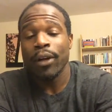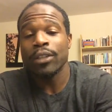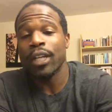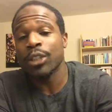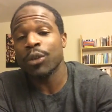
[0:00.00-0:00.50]
All
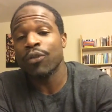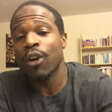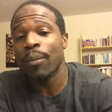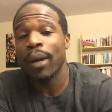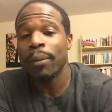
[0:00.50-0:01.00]
right, so that's your
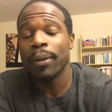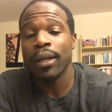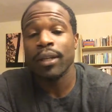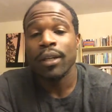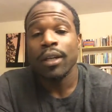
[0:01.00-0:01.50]
fallback
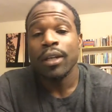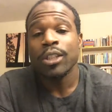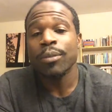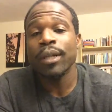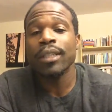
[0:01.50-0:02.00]
plan.
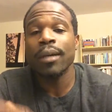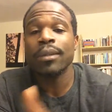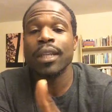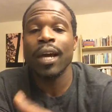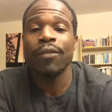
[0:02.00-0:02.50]
So many
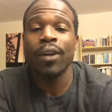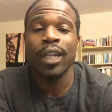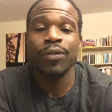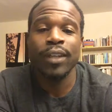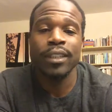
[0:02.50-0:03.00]
times in life, you
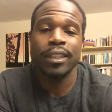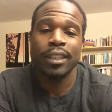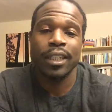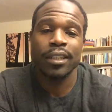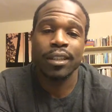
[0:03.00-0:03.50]
guys face
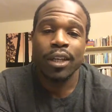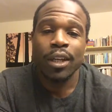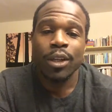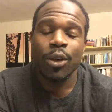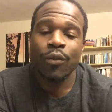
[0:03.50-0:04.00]
these things.
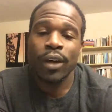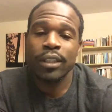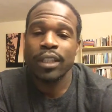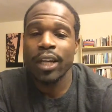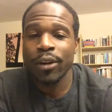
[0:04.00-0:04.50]
You
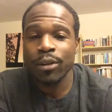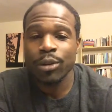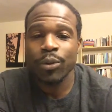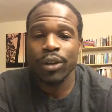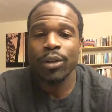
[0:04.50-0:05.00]
face
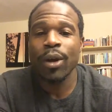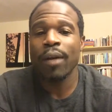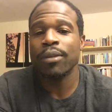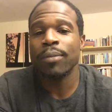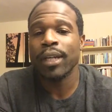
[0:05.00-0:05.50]
scenarios where you
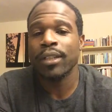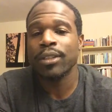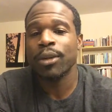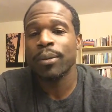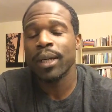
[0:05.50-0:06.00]
have to make a
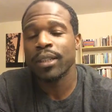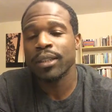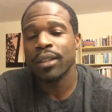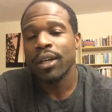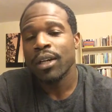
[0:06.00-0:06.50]

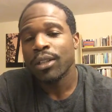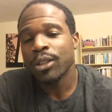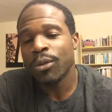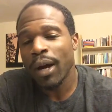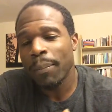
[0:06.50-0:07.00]
determination.
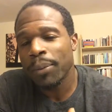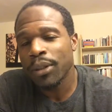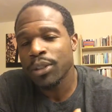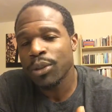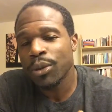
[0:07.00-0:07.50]
Do I
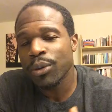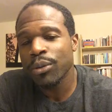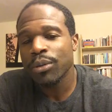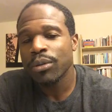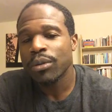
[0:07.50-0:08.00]
push
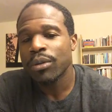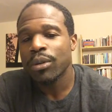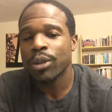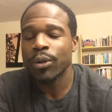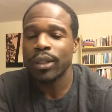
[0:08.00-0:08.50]
through
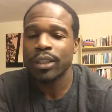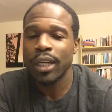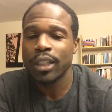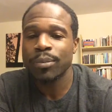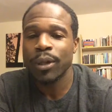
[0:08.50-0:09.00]
or do I
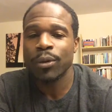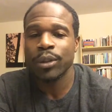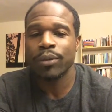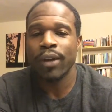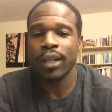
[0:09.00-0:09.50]
change my
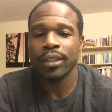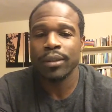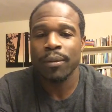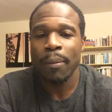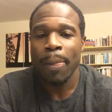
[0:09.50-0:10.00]
course of
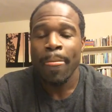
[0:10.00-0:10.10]
action?